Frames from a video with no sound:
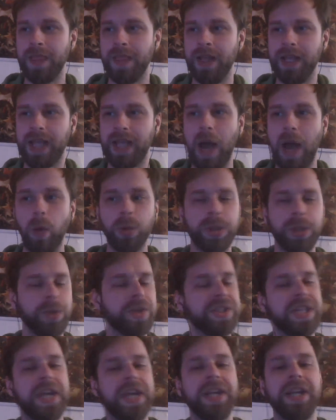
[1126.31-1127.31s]
Like, how would you
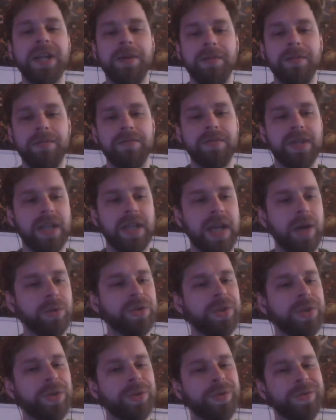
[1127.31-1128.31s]
design how
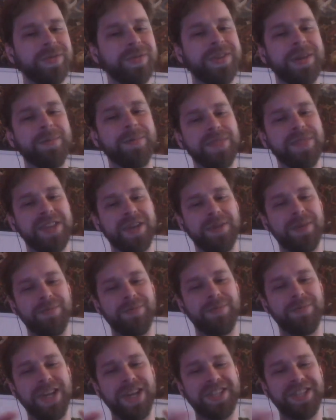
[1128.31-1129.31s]
do you
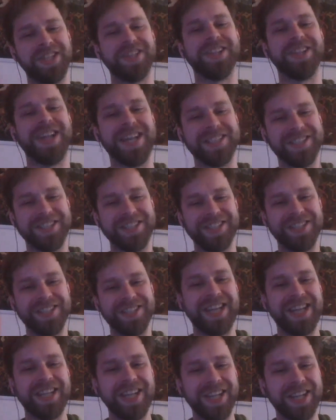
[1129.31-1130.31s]
the masterclass in
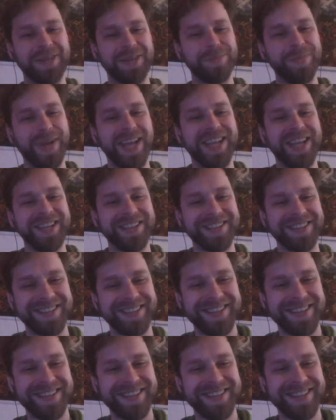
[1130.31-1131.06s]
designing a campaign?